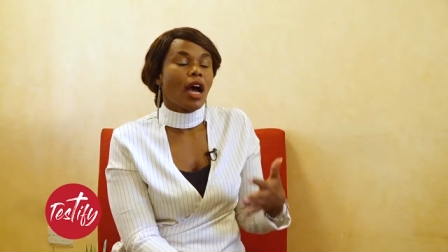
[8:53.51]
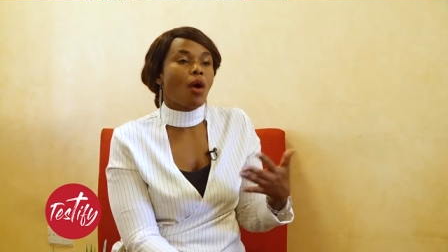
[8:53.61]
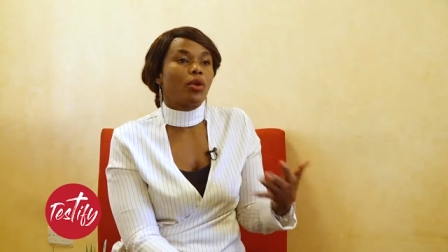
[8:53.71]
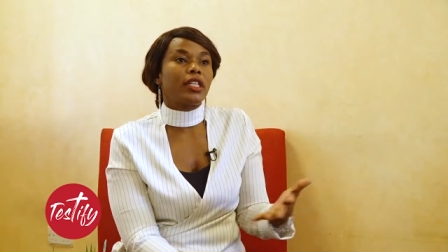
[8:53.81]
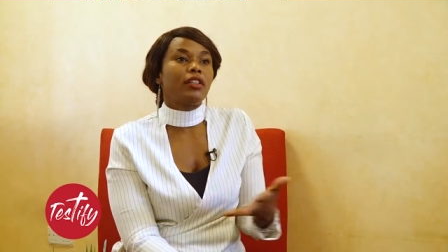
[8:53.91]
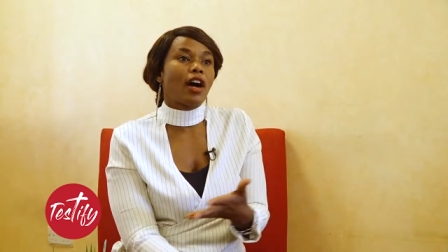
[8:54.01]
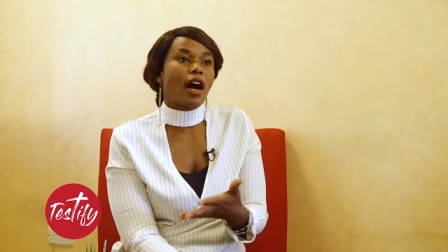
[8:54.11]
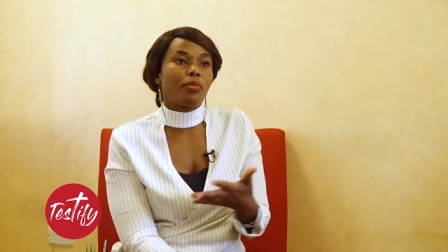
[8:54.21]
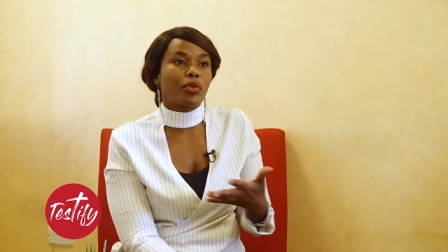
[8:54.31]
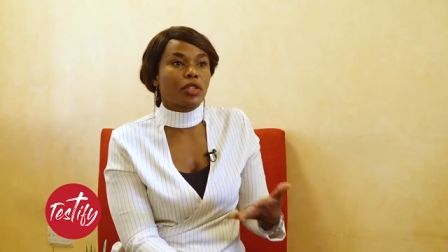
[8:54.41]
I will give
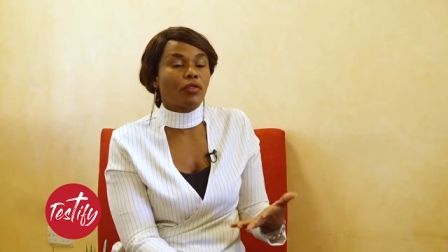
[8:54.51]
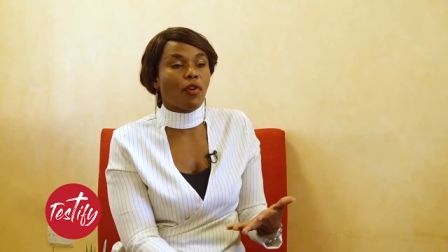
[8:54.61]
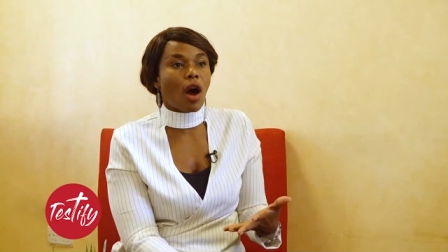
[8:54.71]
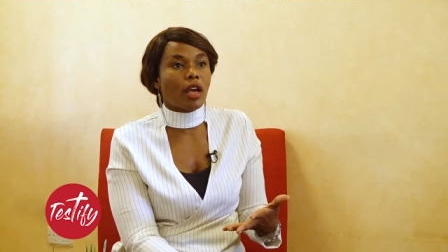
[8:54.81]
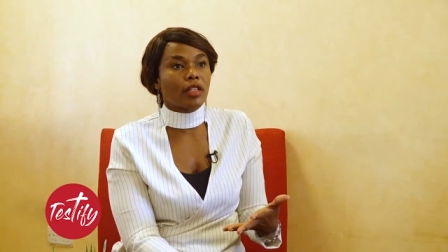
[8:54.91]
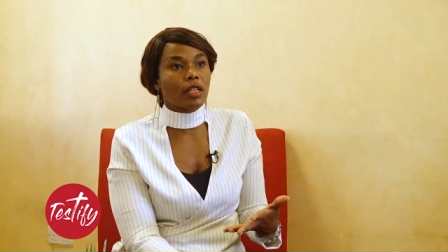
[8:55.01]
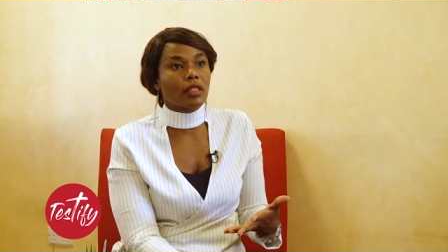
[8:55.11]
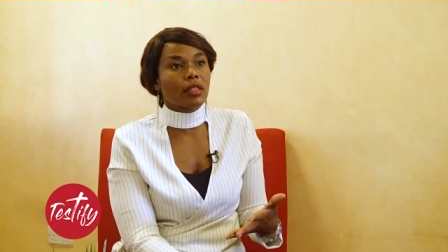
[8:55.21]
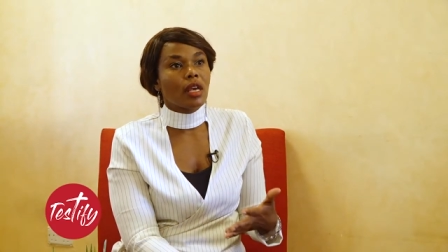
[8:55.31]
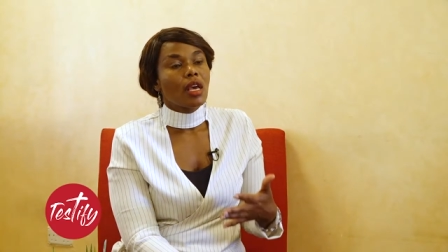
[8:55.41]
her beauty for ashes.